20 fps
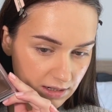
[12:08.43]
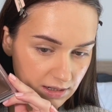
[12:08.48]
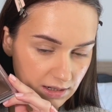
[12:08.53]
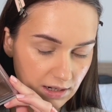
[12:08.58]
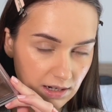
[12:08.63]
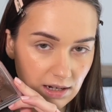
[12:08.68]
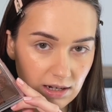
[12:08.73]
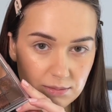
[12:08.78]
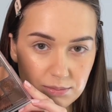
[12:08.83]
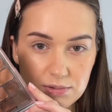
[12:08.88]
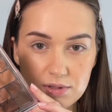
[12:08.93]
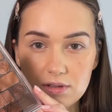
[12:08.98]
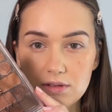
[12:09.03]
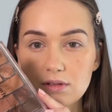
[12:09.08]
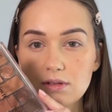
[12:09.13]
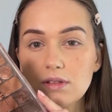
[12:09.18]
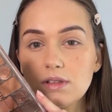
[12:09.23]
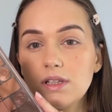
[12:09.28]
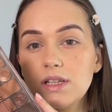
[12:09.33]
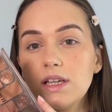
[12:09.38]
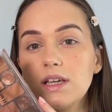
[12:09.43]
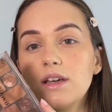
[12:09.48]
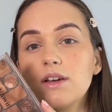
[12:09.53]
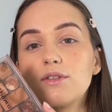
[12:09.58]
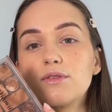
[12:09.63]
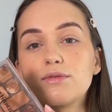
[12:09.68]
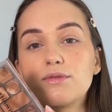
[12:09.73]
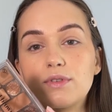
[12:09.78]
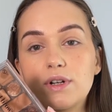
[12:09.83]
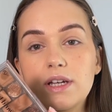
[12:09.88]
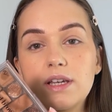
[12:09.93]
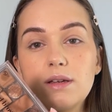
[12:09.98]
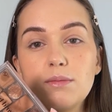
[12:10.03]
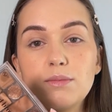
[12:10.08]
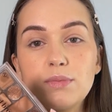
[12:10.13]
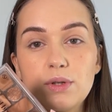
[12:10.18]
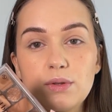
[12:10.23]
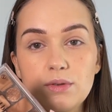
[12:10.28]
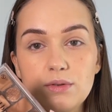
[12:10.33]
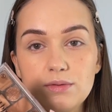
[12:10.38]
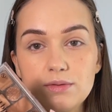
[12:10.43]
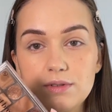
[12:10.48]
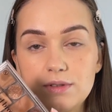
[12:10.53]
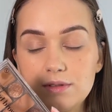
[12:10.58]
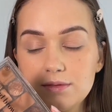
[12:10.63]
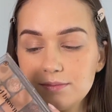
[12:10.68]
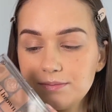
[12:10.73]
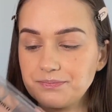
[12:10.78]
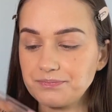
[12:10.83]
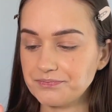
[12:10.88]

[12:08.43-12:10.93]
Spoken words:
Absolutely freaking beautiful.